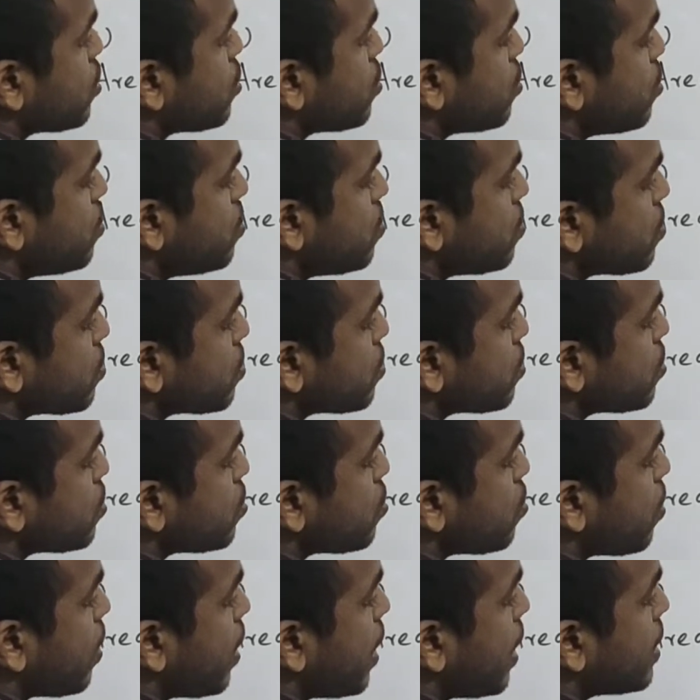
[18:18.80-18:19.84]
to
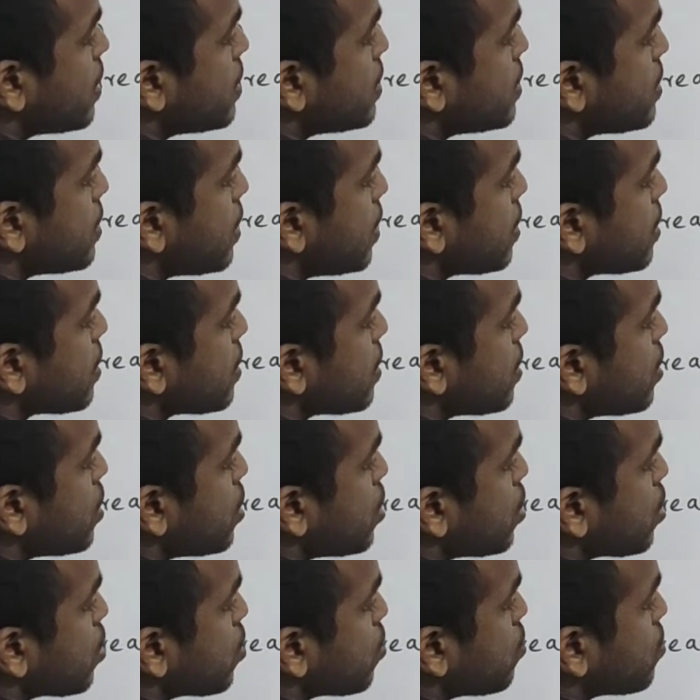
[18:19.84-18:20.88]
200
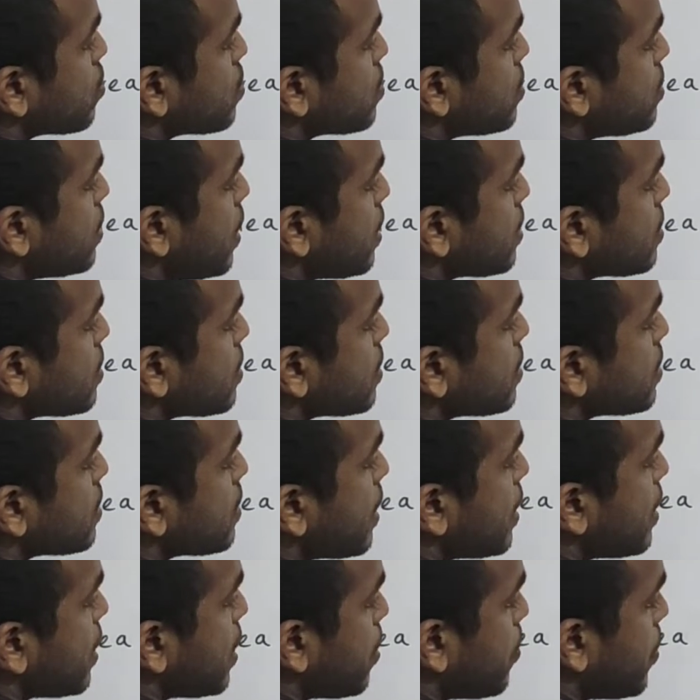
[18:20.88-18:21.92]
root 6
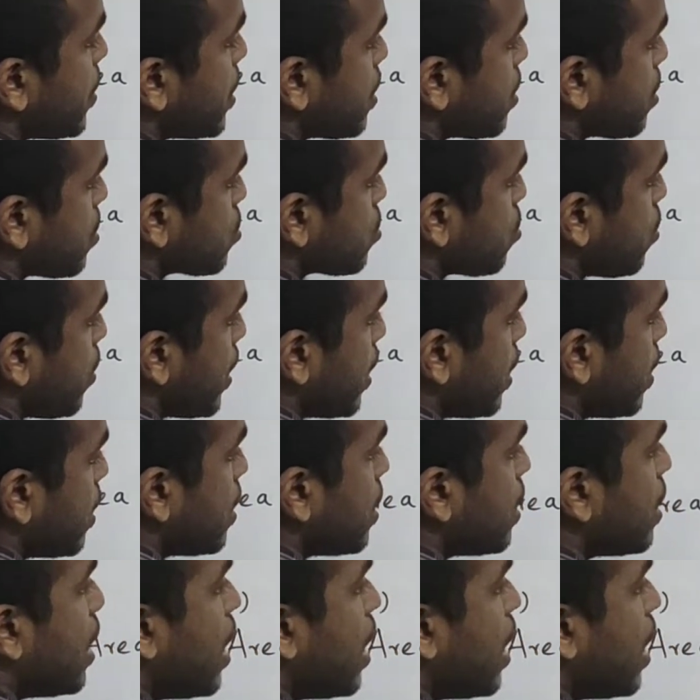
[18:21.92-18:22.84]
centimeter square.